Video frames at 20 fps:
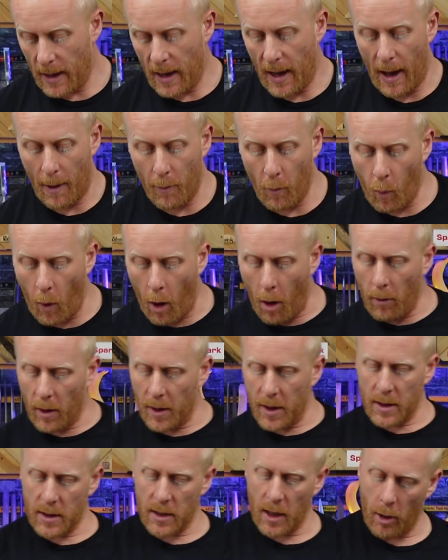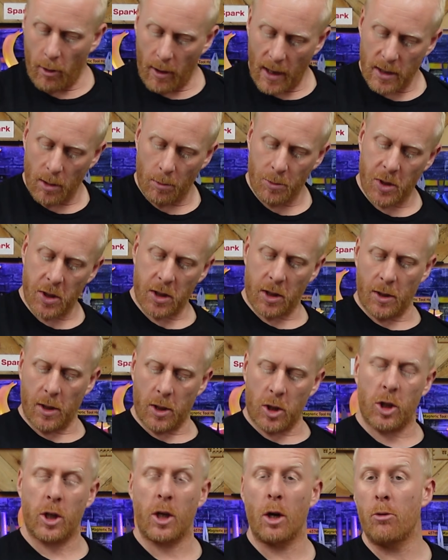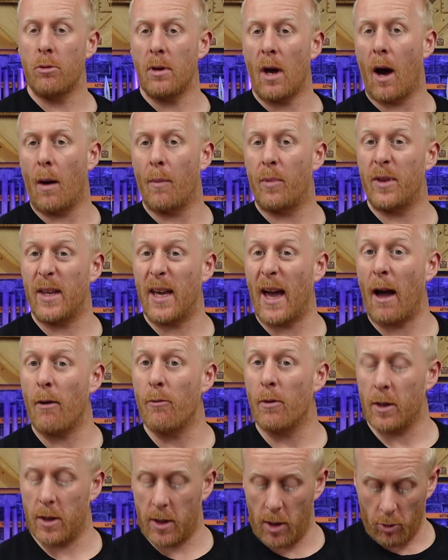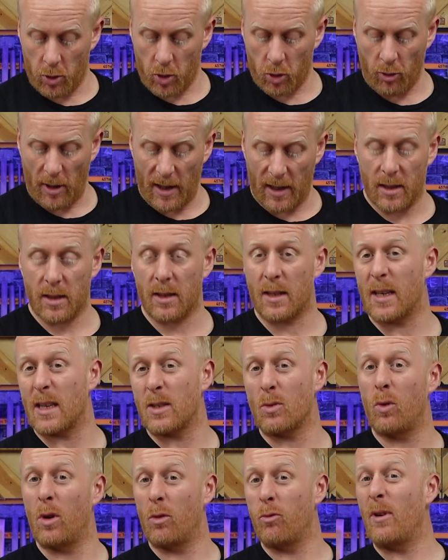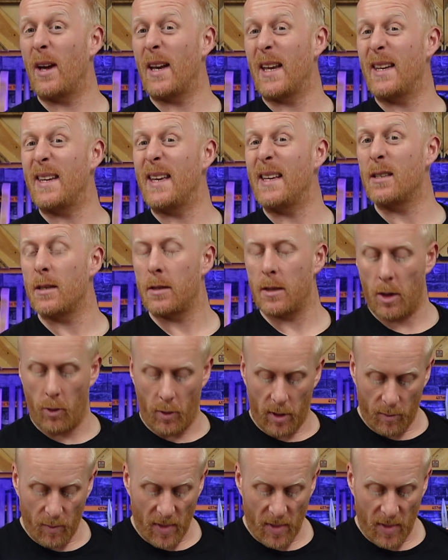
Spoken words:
What I'm going to do is I'm just going to tune up the outer two strings, because that's all I really need to do at the